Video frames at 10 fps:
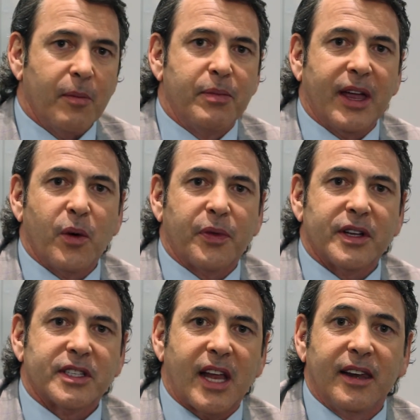uh, being with
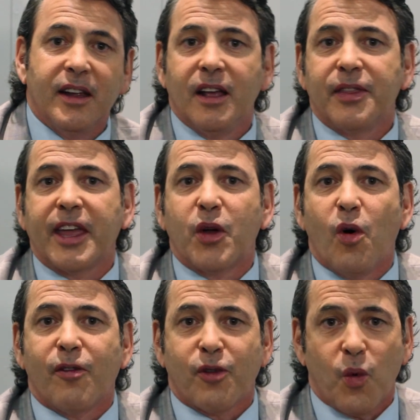us and thank
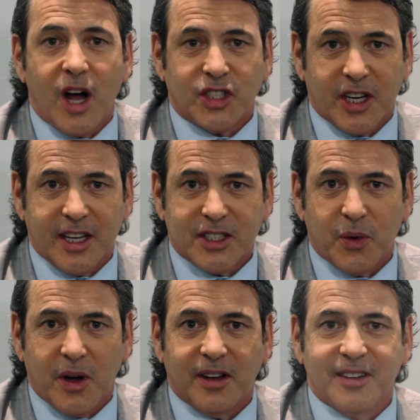you all for watching as
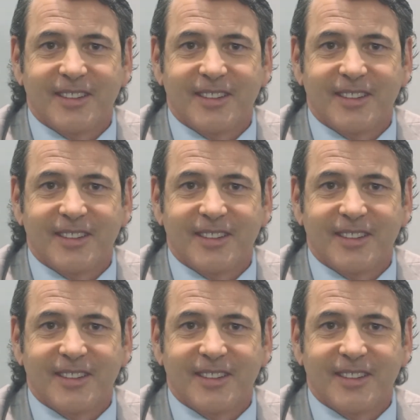well.